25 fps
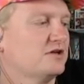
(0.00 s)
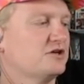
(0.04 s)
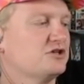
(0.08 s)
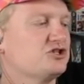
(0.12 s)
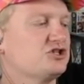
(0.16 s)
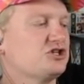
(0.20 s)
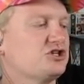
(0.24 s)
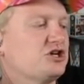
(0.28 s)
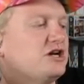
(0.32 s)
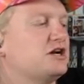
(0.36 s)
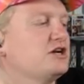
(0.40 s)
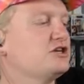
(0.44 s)

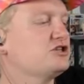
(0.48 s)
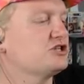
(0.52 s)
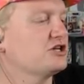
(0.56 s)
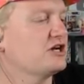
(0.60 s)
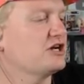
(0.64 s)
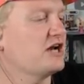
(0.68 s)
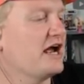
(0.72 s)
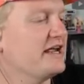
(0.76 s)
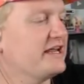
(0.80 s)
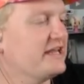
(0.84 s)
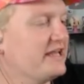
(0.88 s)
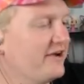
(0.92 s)
Should
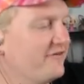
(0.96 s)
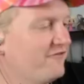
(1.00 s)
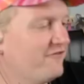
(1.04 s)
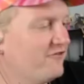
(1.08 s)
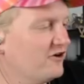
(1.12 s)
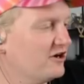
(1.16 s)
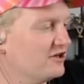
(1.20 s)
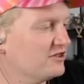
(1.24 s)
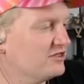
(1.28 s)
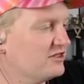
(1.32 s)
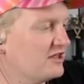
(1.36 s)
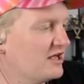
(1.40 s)
I give her
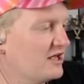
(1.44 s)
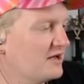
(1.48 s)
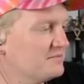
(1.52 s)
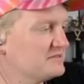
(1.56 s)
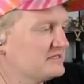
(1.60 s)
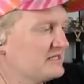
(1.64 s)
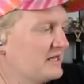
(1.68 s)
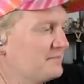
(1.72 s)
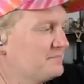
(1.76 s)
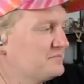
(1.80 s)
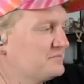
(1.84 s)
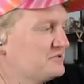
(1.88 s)
a thumbs
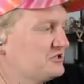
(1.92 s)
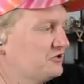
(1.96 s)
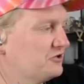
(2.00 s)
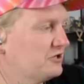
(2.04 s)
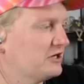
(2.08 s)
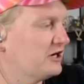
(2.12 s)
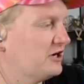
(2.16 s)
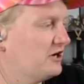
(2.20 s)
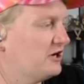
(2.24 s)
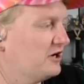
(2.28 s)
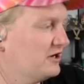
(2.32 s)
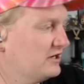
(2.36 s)
up to
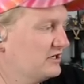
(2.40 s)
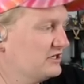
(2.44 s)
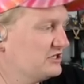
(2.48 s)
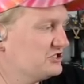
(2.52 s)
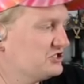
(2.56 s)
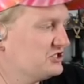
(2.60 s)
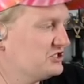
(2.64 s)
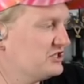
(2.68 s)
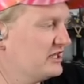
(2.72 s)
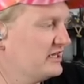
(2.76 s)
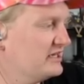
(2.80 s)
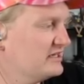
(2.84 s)
encourage
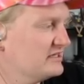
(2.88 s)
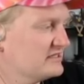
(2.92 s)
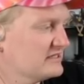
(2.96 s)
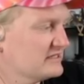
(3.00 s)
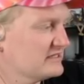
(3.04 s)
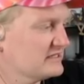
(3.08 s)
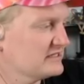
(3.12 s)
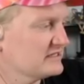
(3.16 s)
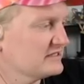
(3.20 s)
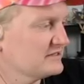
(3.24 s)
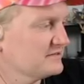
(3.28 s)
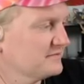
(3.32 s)

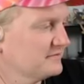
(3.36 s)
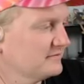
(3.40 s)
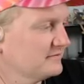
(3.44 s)
this?